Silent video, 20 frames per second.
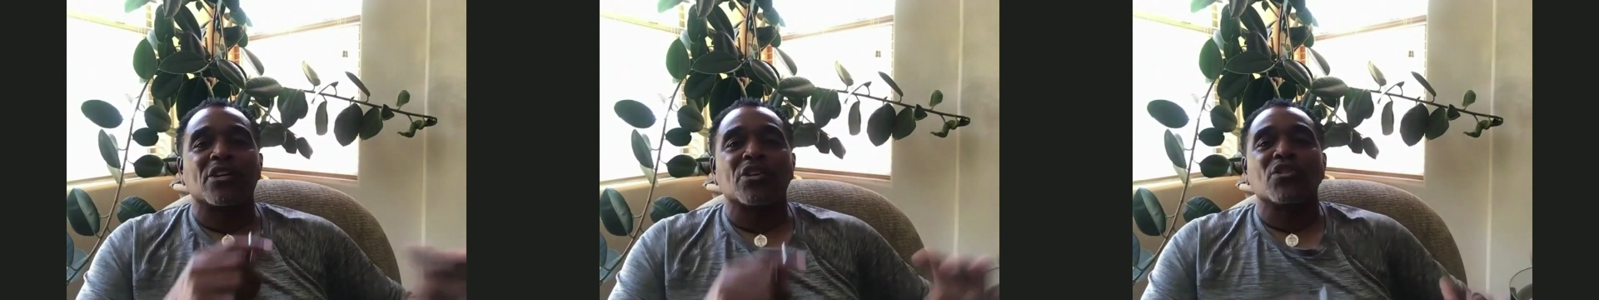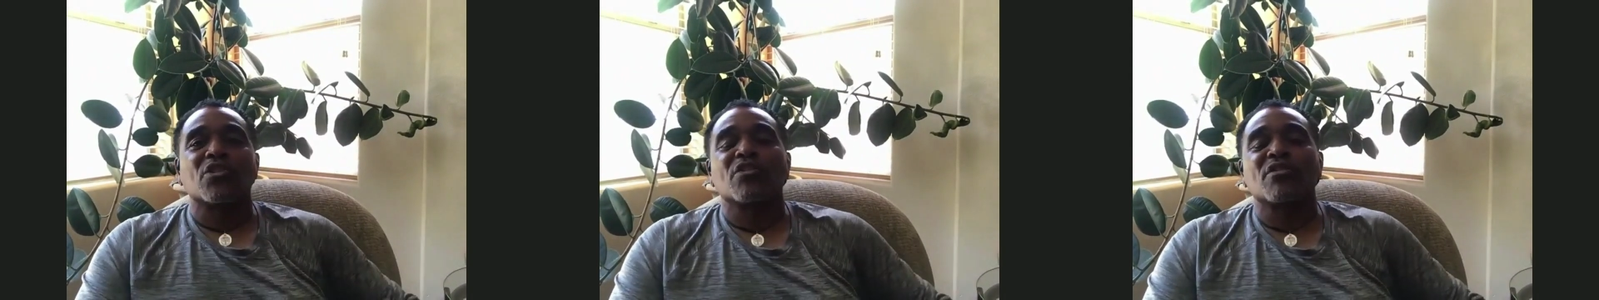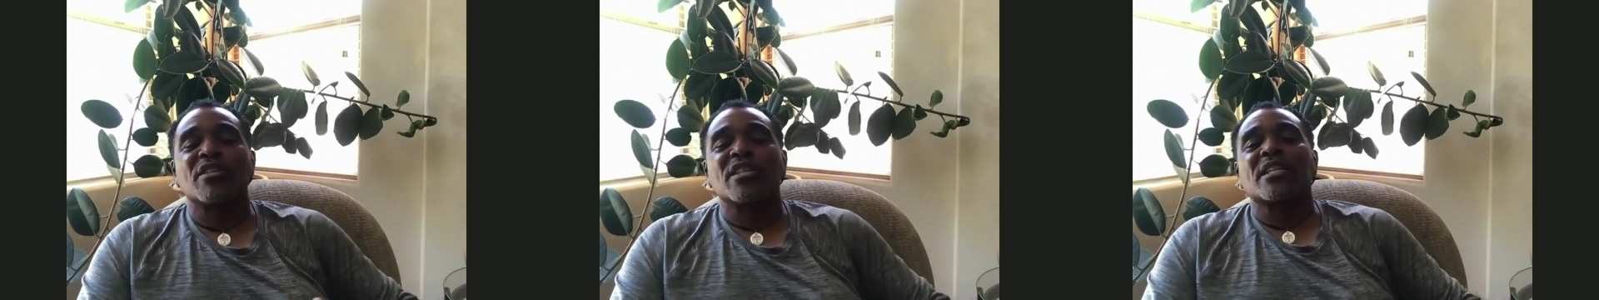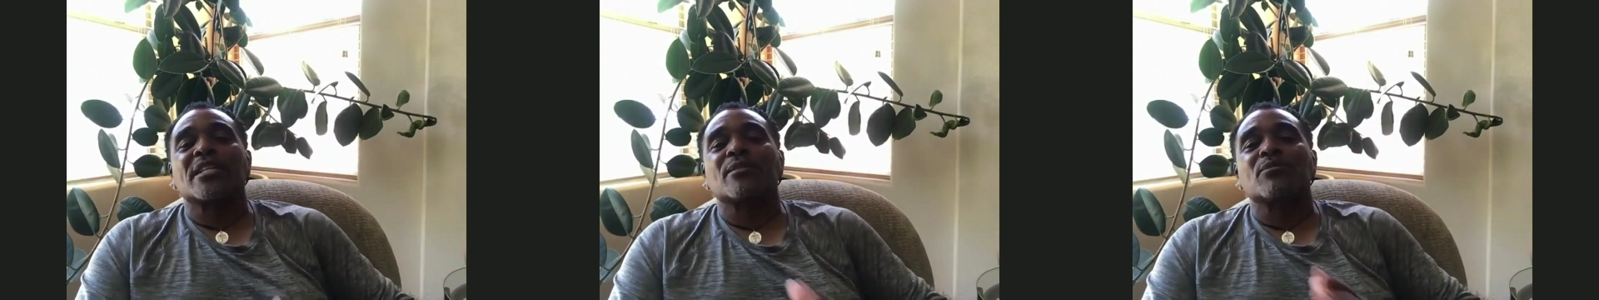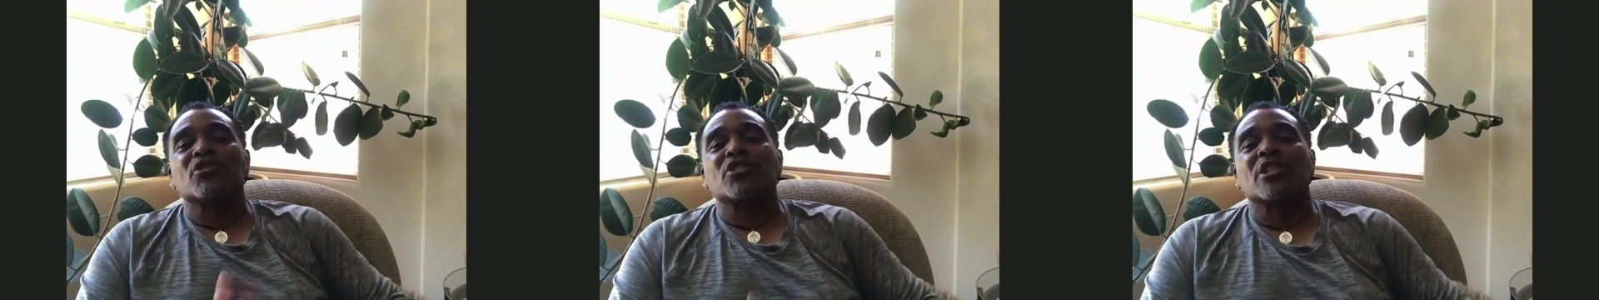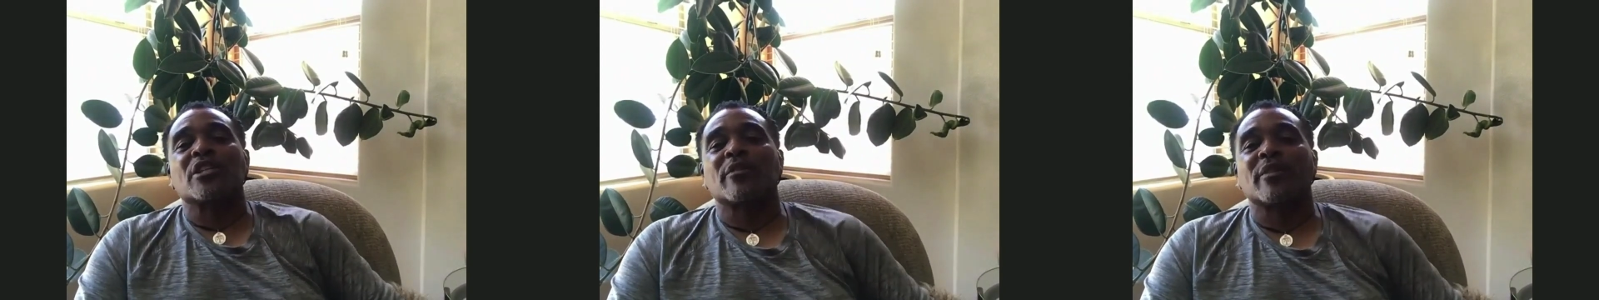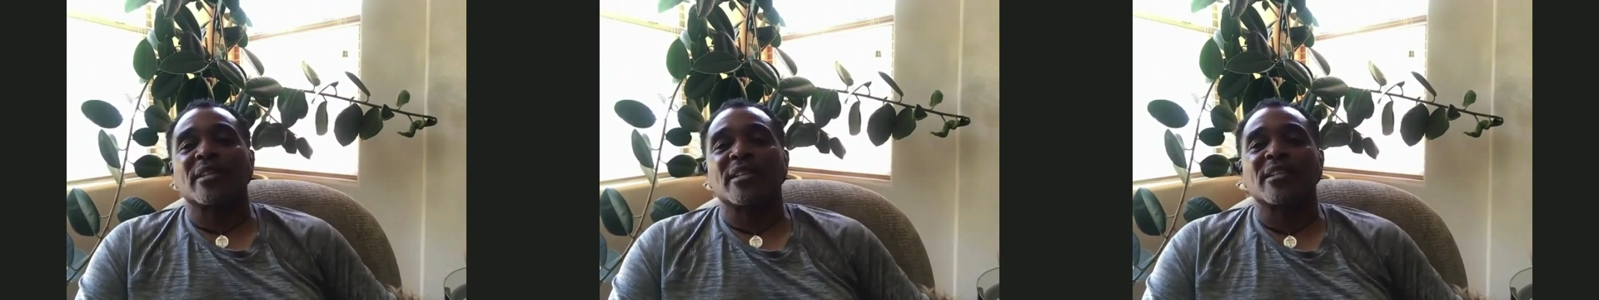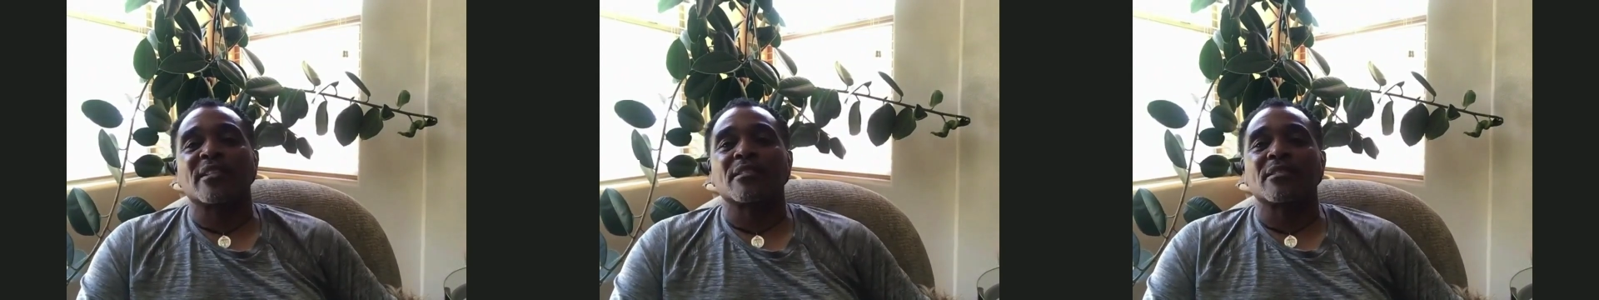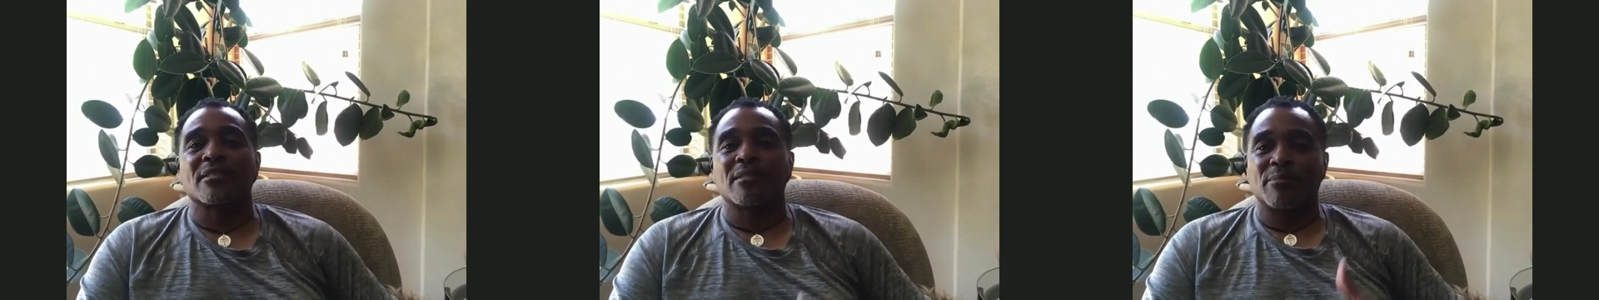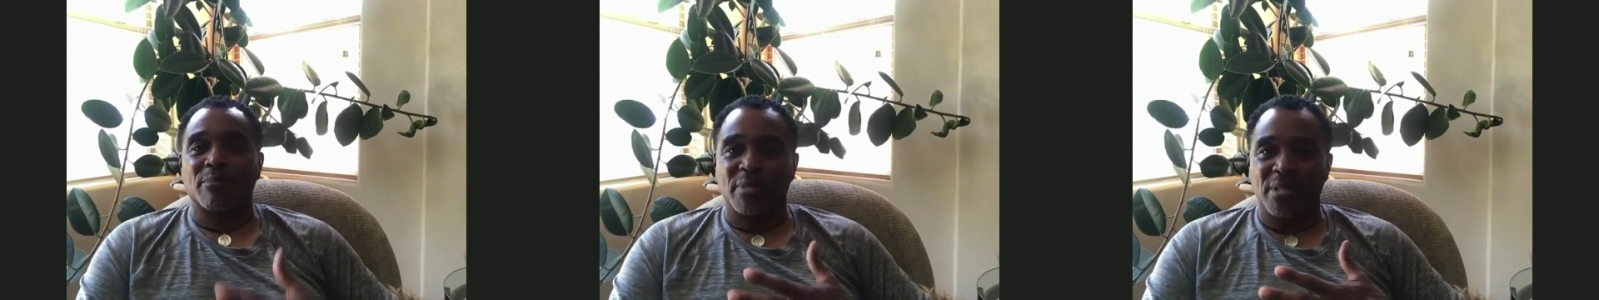I know you think I'm Sugar Ray
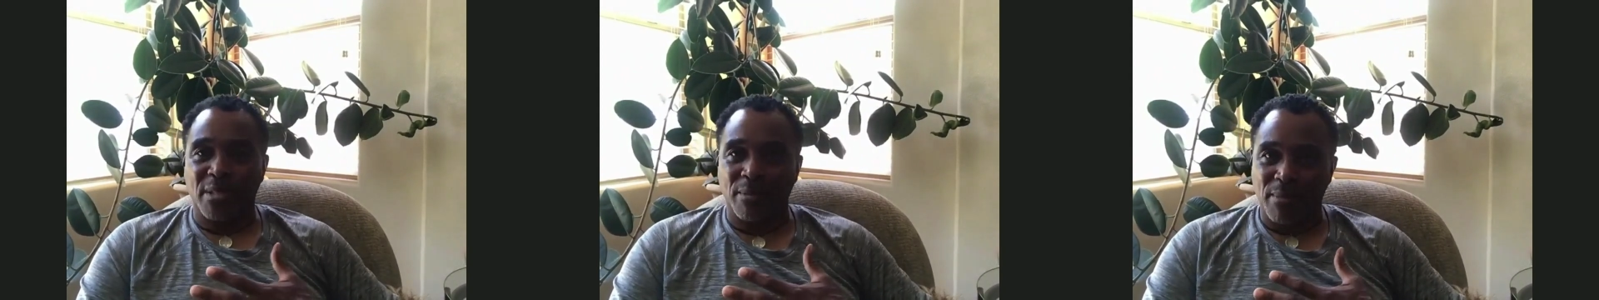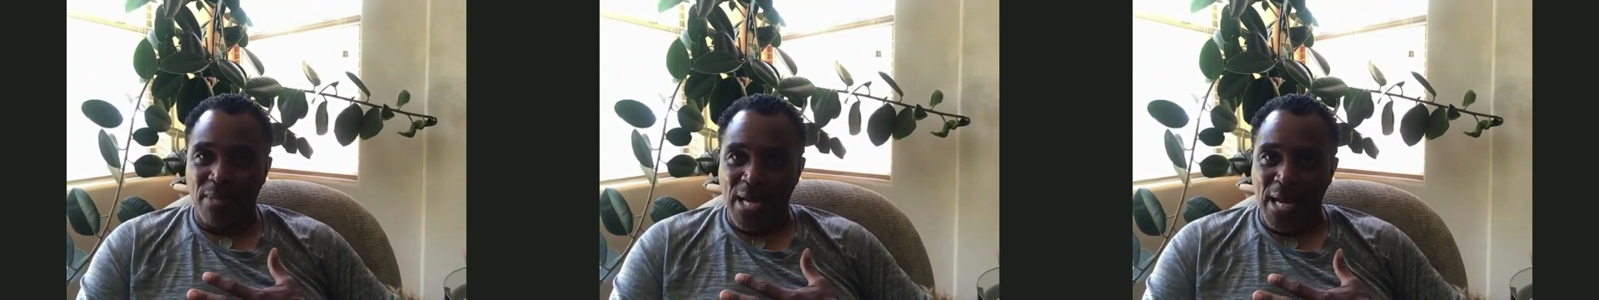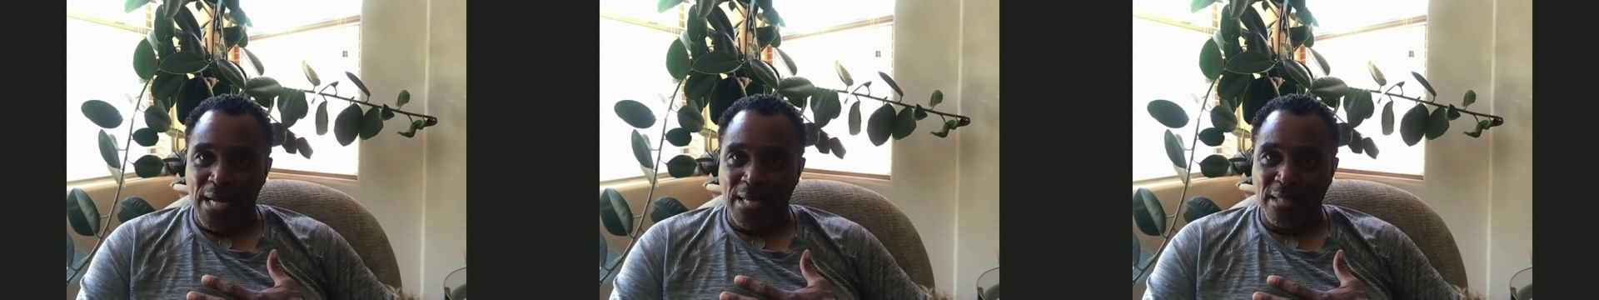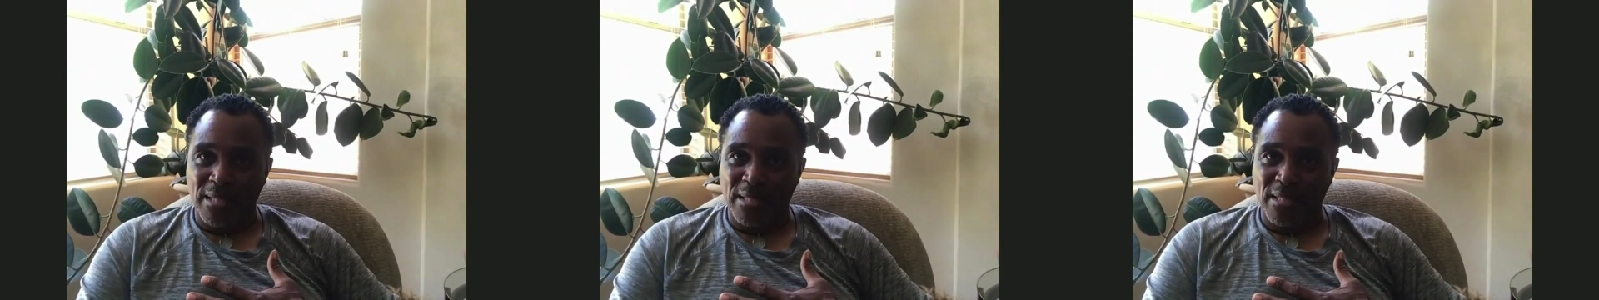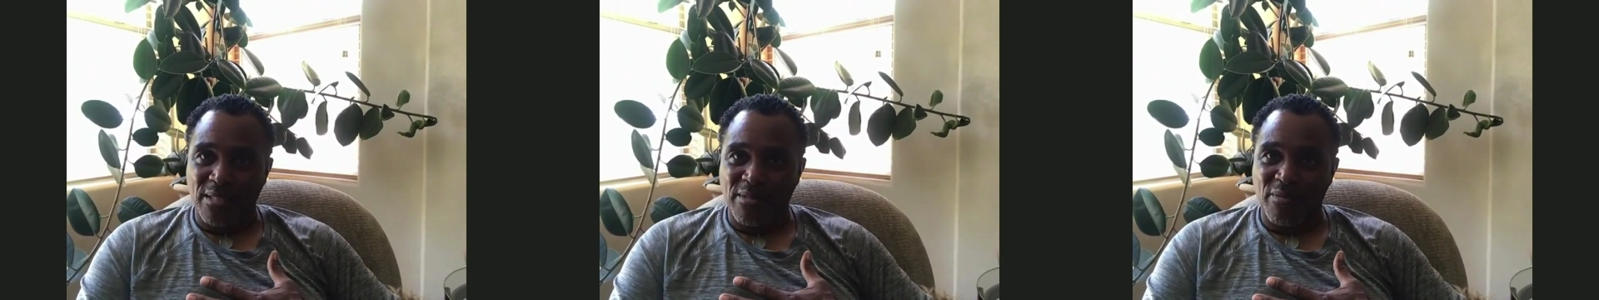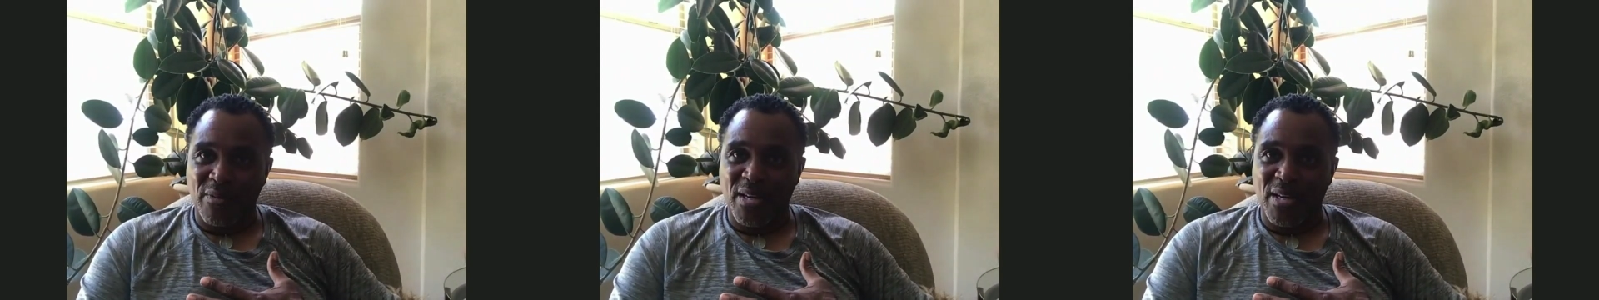Leonard, but I'm not,